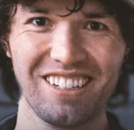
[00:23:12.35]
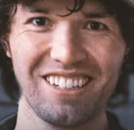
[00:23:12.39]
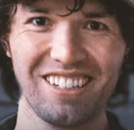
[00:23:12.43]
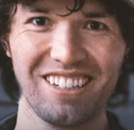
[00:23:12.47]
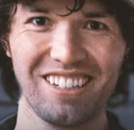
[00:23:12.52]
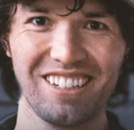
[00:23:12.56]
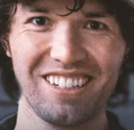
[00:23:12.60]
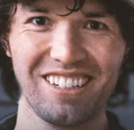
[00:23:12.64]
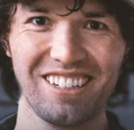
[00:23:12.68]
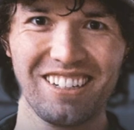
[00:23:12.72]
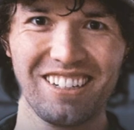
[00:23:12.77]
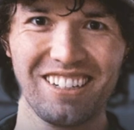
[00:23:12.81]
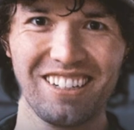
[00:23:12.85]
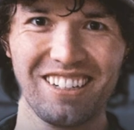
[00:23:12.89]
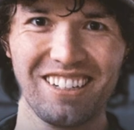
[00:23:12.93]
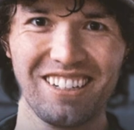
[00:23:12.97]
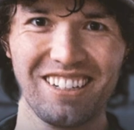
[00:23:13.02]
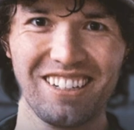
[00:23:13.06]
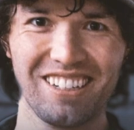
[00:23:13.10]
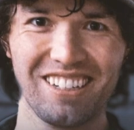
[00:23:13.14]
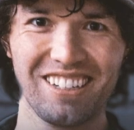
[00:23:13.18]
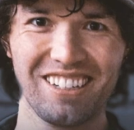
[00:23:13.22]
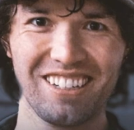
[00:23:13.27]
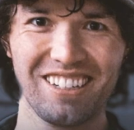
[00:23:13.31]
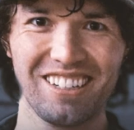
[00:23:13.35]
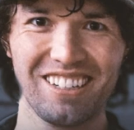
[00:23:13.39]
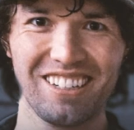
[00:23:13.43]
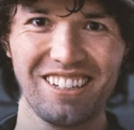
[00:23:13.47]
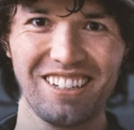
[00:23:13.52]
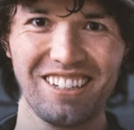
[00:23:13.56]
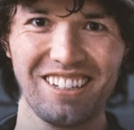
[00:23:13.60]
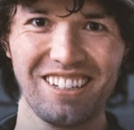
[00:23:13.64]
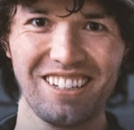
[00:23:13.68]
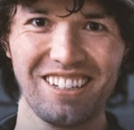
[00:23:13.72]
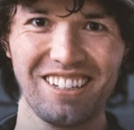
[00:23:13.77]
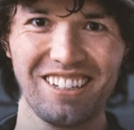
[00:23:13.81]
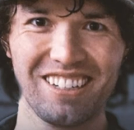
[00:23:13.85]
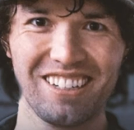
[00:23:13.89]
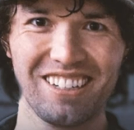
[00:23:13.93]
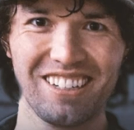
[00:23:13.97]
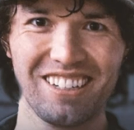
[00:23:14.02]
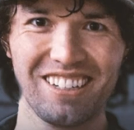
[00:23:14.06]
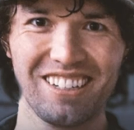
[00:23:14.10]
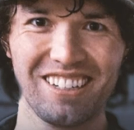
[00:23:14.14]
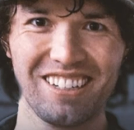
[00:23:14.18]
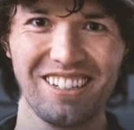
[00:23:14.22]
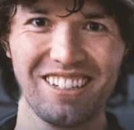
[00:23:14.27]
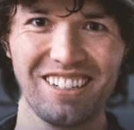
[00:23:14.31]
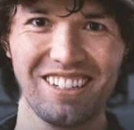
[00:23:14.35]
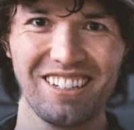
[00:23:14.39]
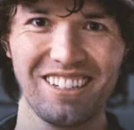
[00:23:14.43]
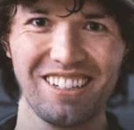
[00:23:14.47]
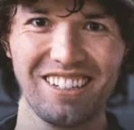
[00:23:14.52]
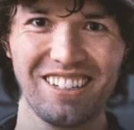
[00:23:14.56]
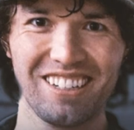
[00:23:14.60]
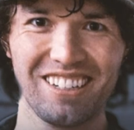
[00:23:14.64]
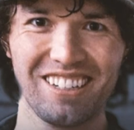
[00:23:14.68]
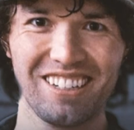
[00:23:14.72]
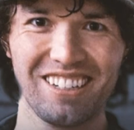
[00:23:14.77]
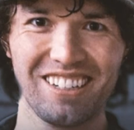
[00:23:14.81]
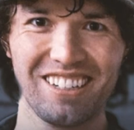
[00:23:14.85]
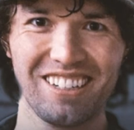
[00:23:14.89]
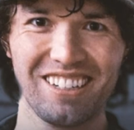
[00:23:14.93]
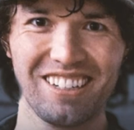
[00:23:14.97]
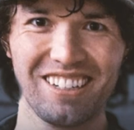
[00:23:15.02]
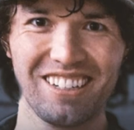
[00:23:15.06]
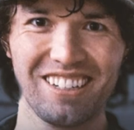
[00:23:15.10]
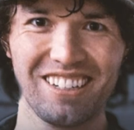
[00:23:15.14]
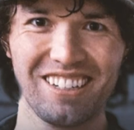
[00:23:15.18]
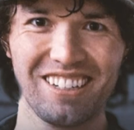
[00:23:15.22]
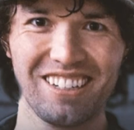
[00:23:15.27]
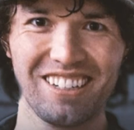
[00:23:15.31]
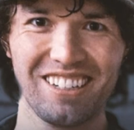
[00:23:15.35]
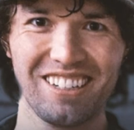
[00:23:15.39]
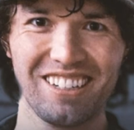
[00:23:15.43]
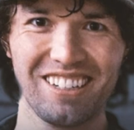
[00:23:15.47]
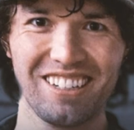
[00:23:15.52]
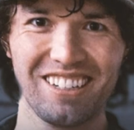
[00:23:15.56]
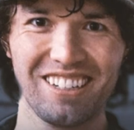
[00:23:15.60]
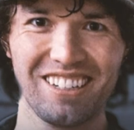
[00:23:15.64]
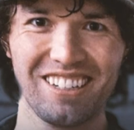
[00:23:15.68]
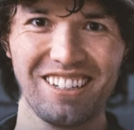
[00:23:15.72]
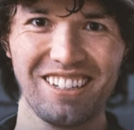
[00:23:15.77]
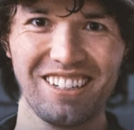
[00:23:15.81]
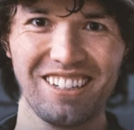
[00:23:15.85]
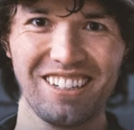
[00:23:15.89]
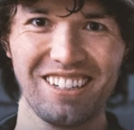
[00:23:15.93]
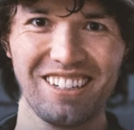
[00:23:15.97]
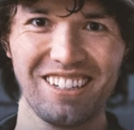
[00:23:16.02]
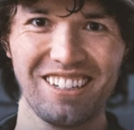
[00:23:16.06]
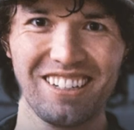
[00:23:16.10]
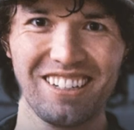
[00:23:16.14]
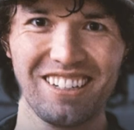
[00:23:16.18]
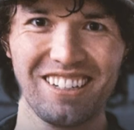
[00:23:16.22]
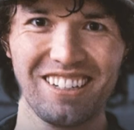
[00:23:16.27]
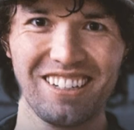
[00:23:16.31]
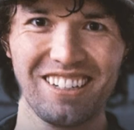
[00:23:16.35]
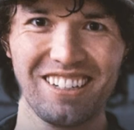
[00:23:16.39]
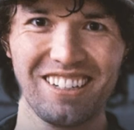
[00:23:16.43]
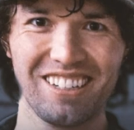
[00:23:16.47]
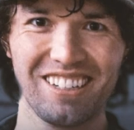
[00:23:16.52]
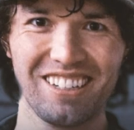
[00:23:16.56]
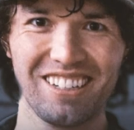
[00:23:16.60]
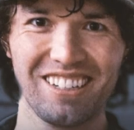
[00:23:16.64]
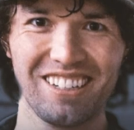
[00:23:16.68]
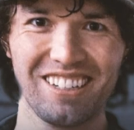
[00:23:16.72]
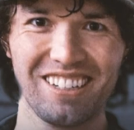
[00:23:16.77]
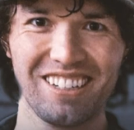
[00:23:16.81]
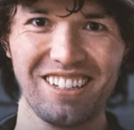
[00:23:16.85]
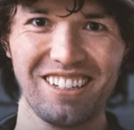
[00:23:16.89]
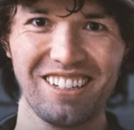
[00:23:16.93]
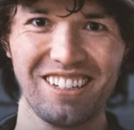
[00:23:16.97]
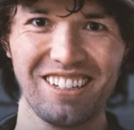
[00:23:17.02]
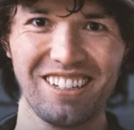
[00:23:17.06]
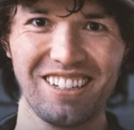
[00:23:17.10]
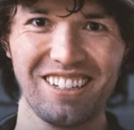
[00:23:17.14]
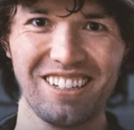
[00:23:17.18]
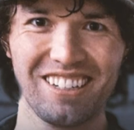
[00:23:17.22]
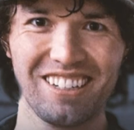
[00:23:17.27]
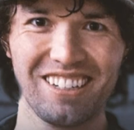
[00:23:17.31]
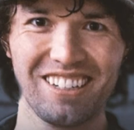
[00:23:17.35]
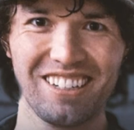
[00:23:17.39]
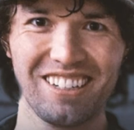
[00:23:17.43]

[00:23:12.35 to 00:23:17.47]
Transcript: The face doesn't move, so there is nothing to read.